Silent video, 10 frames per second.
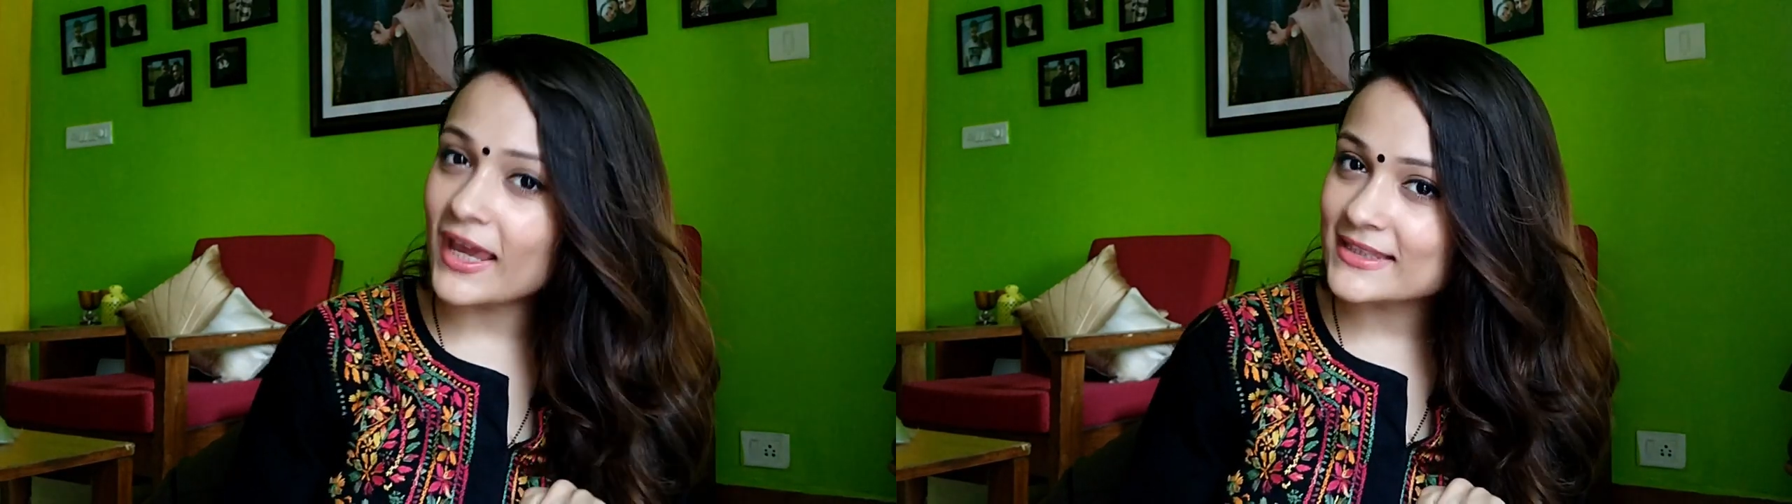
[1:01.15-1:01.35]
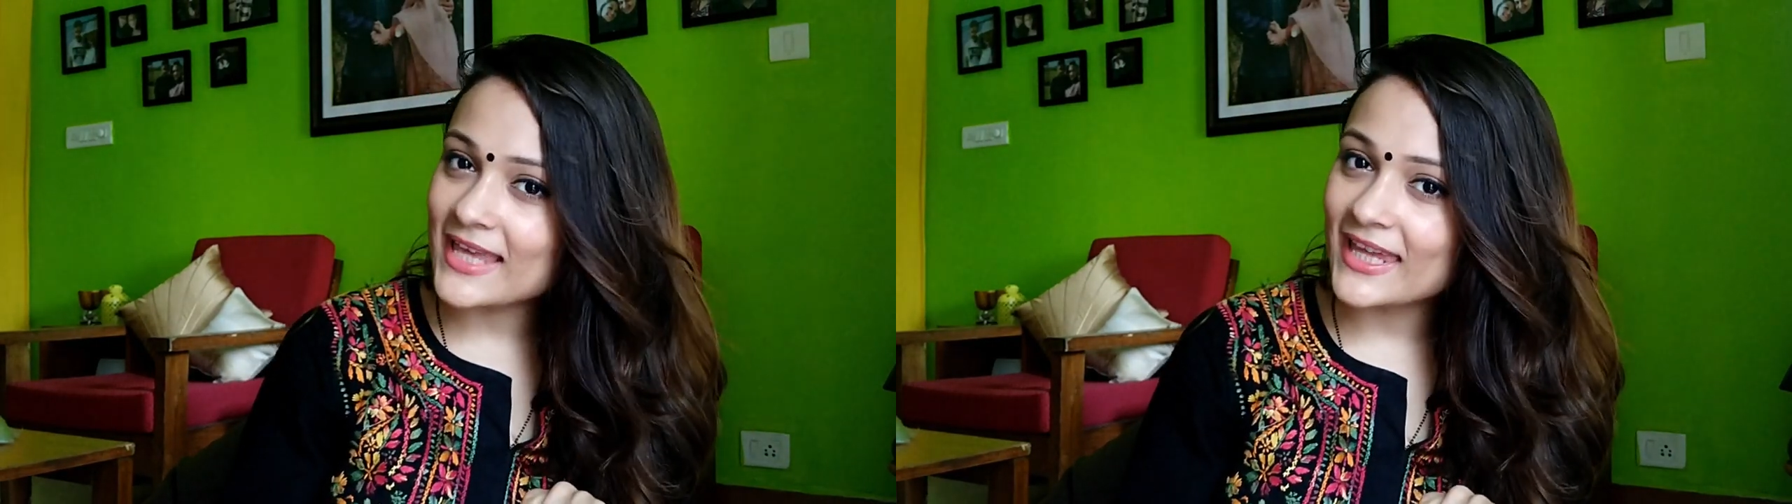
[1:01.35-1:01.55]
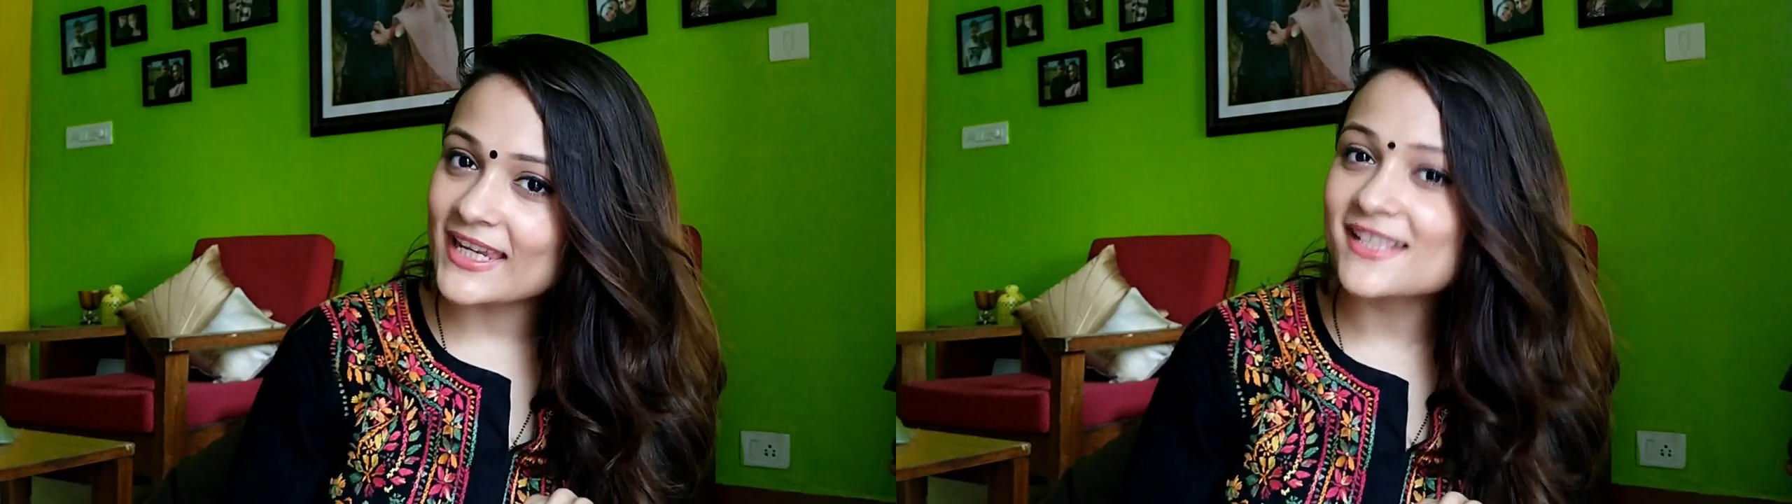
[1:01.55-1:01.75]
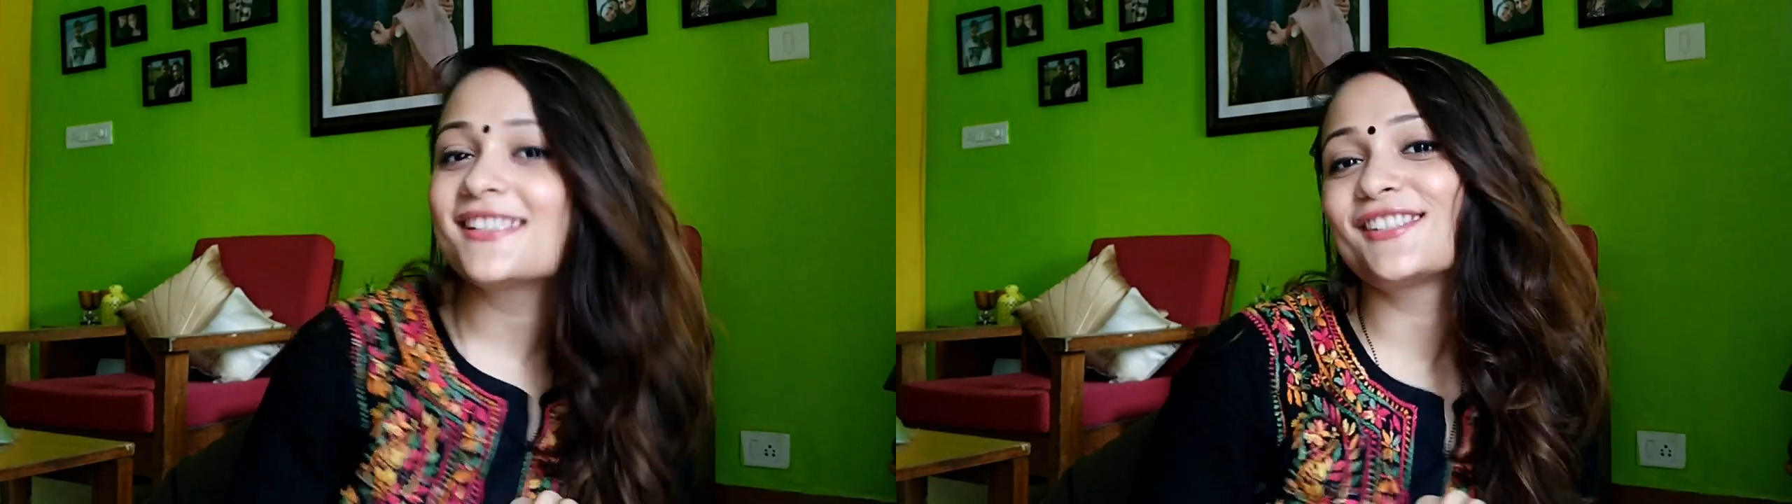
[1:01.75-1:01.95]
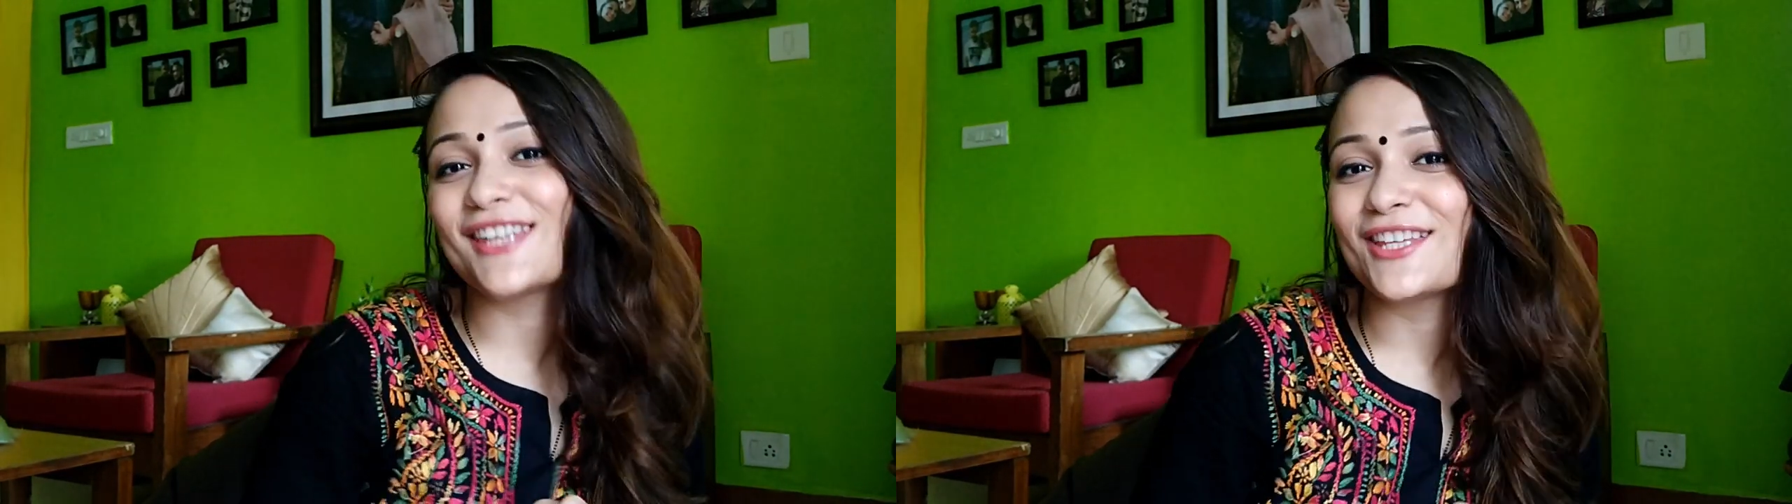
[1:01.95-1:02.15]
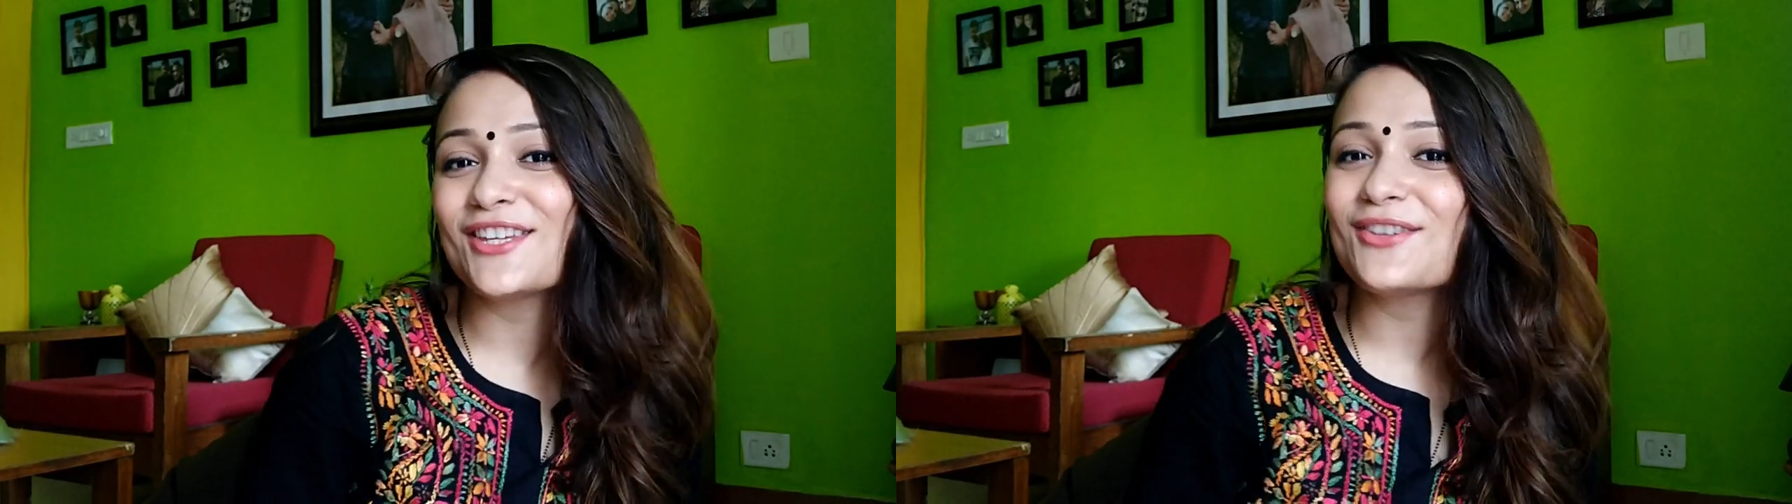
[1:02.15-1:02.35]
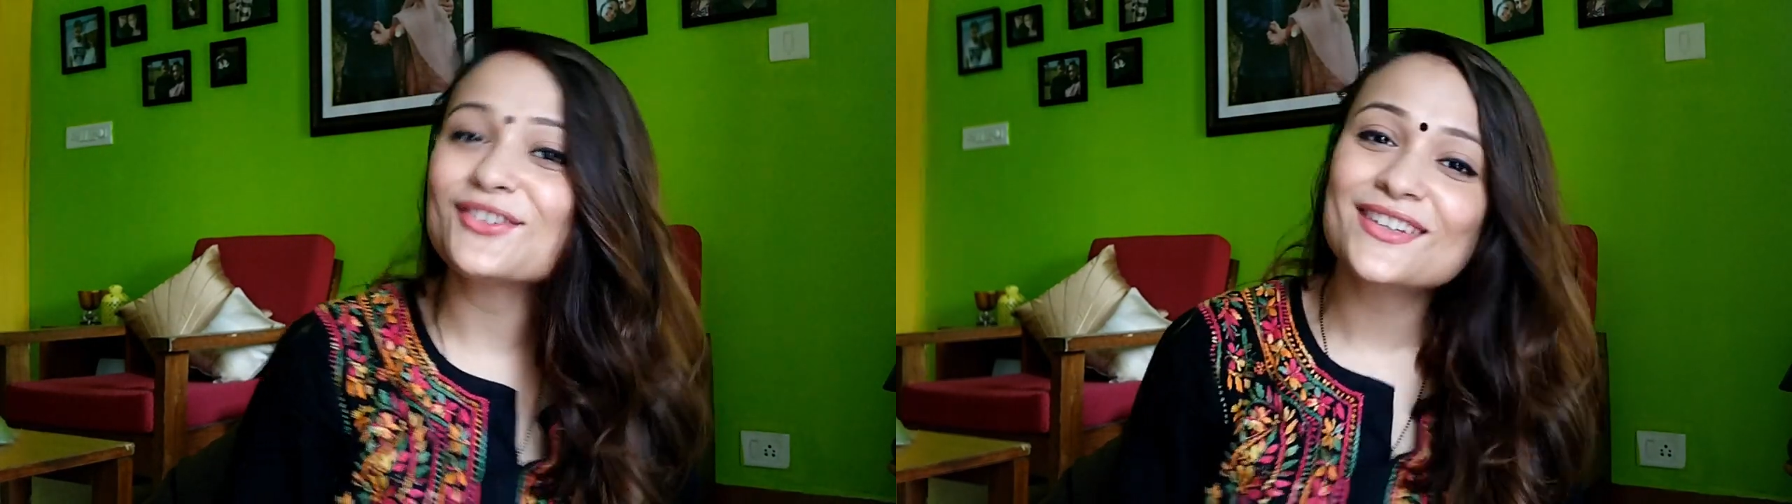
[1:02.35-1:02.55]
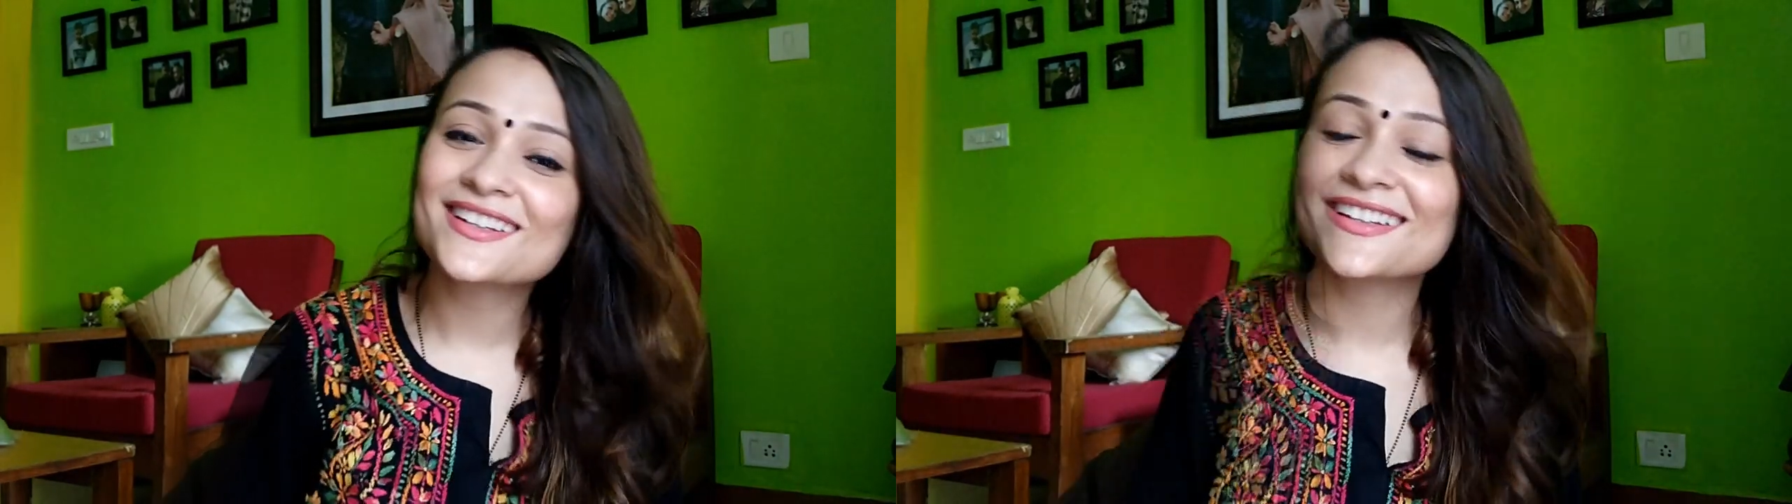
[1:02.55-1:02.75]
excited, stay tuned.